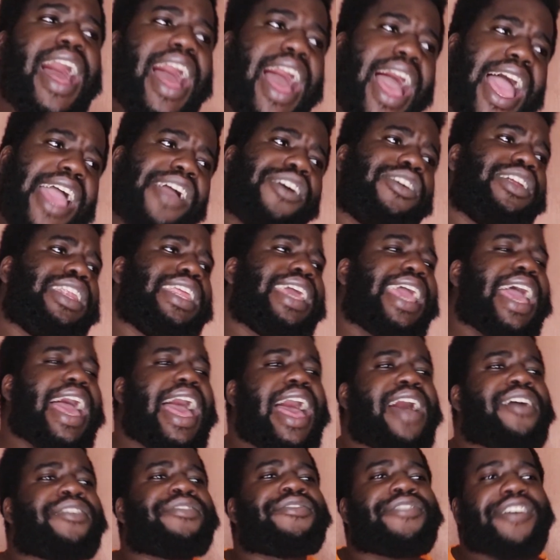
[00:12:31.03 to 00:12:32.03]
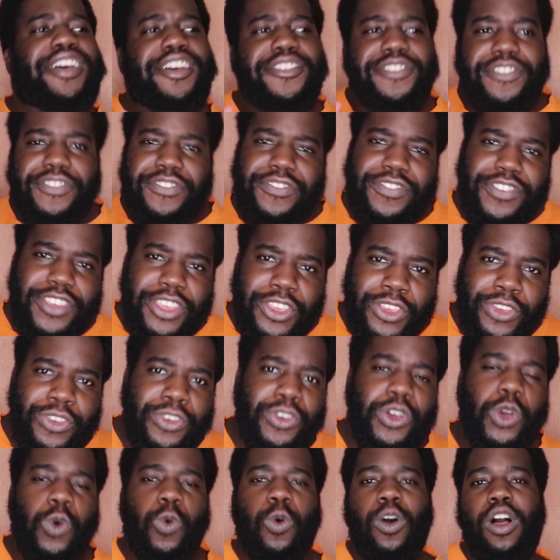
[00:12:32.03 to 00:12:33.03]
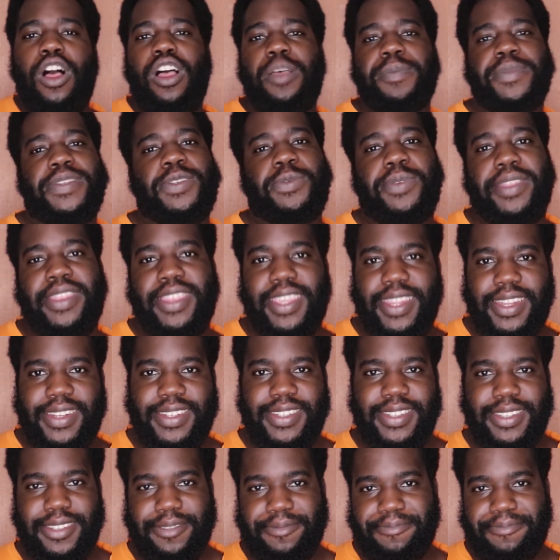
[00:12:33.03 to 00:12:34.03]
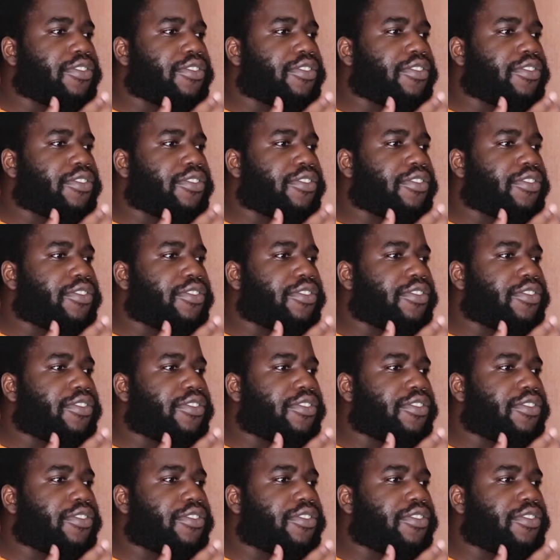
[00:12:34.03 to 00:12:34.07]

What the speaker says: I only have a few qualms with it.